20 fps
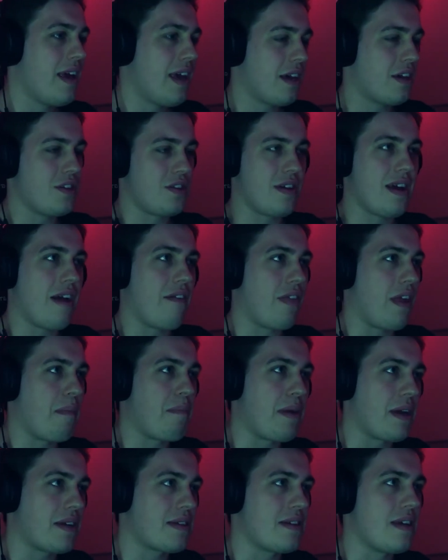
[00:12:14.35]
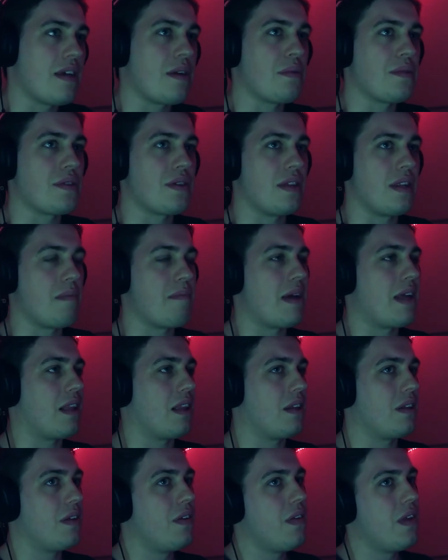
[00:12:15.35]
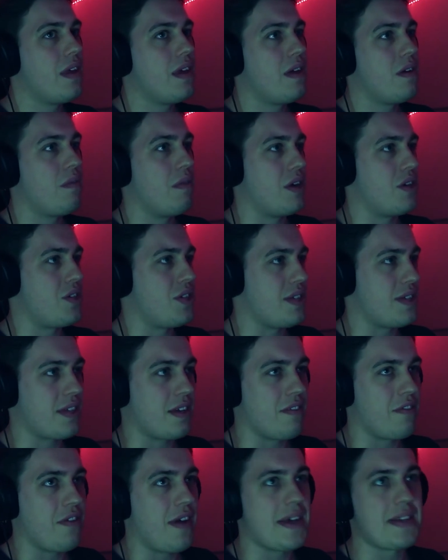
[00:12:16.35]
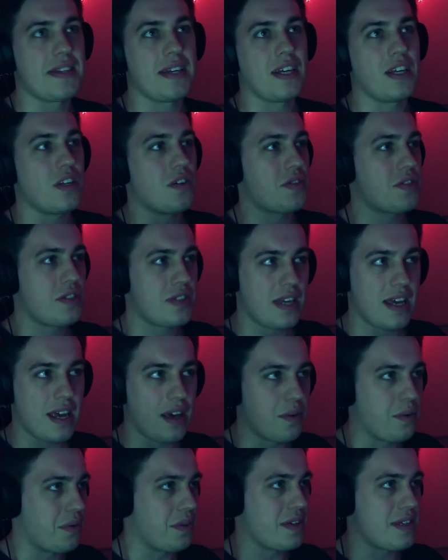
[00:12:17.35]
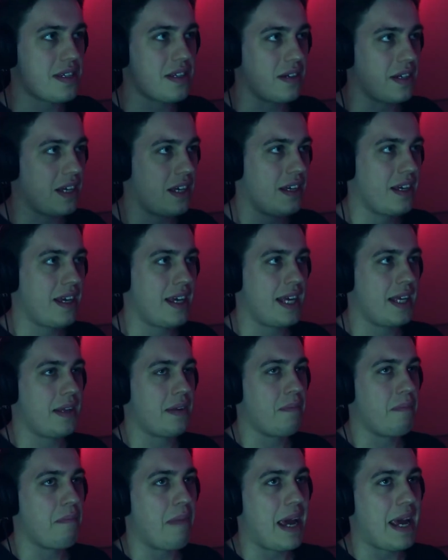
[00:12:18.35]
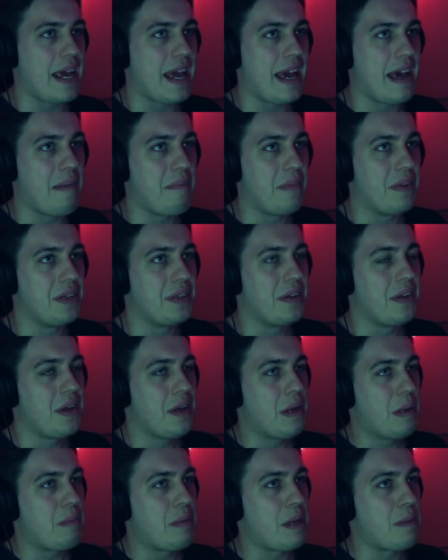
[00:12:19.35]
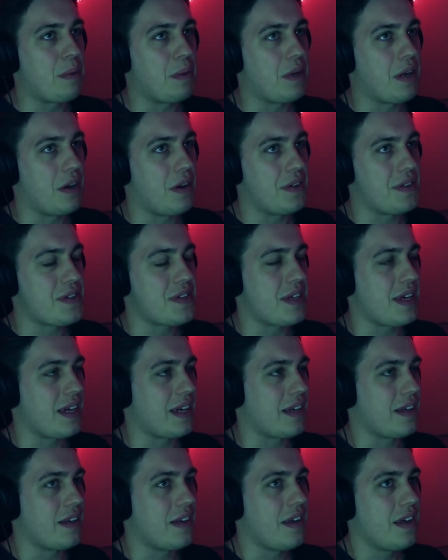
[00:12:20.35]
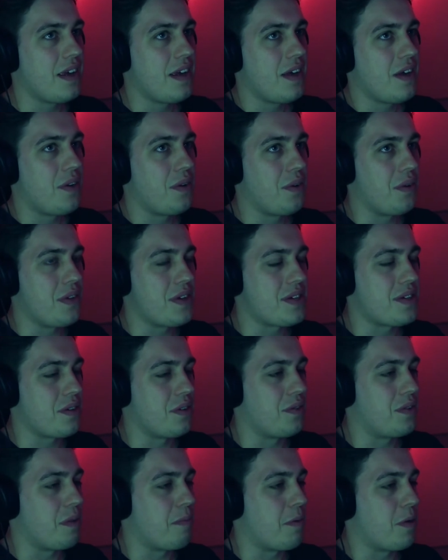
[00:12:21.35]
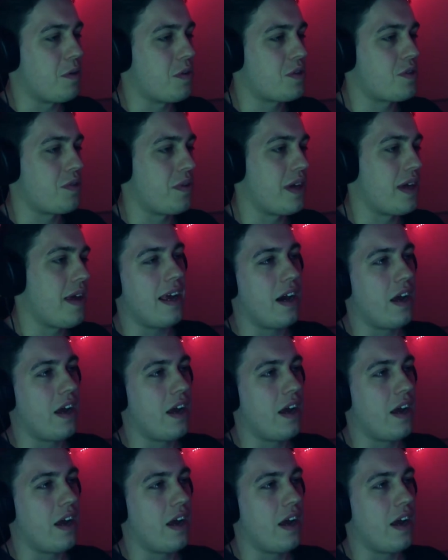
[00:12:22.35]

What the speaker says: because you have that big sequence in the middle where she's confessing and you're seeing all this like mayhem and people dancing and all this sort of debauchery.